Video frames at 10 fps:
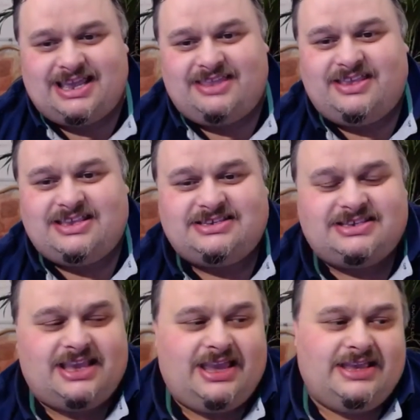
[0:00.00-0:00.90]
this
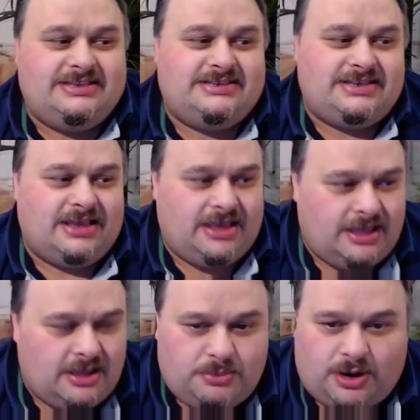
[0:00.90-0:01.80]
is
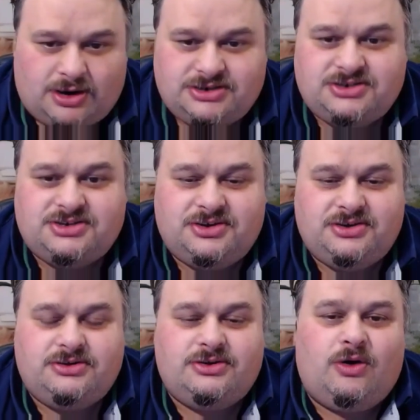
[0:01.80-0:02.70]
part
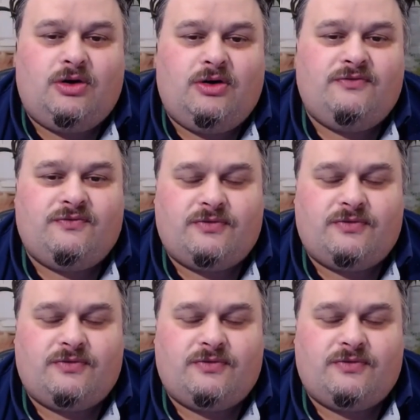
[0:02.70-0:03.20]
two of